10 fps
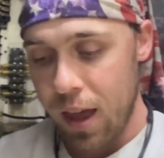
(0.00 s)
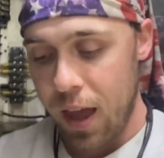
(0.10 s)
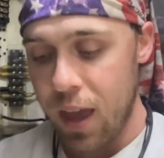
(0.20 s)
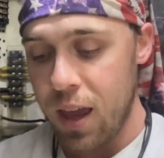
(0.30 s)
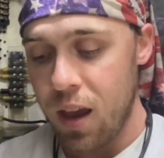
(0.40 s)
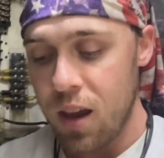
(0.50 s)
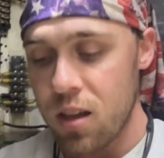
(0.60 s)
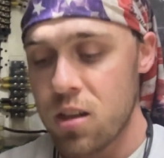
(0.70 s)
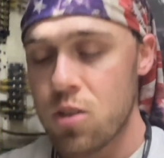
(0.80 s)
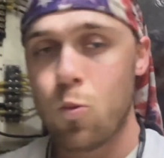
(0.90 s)

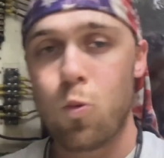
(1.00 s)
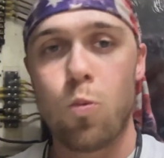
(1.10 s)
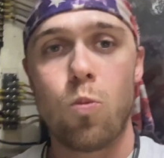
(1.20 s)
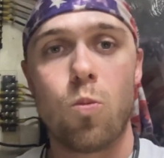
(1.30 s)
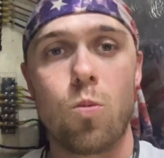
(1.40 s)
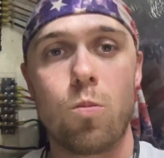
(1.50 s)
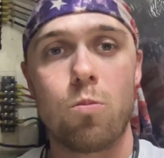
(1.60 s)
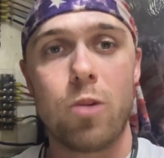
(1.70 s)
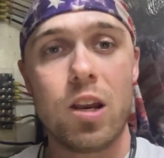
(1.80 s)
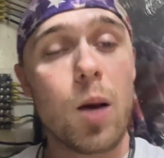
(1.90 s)
and
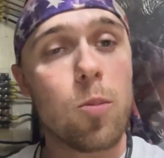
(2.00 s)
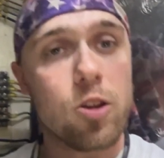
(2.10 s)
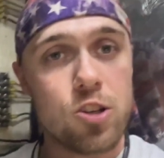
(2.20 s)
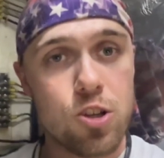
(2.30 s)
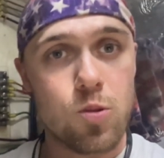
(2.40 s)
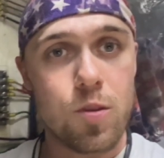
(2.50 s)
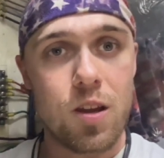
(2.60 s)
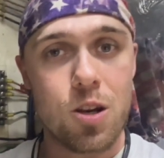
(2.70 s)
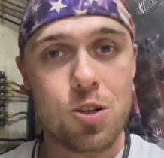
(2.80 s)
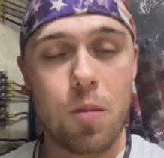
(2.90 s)
we had a couple issues with the
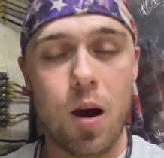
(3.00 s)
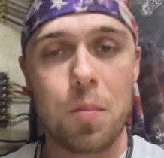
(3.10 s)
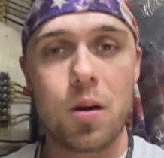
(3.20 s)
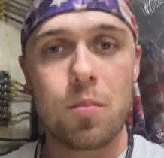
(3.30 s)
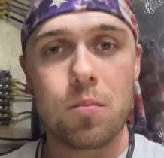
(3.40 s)
engine pop up.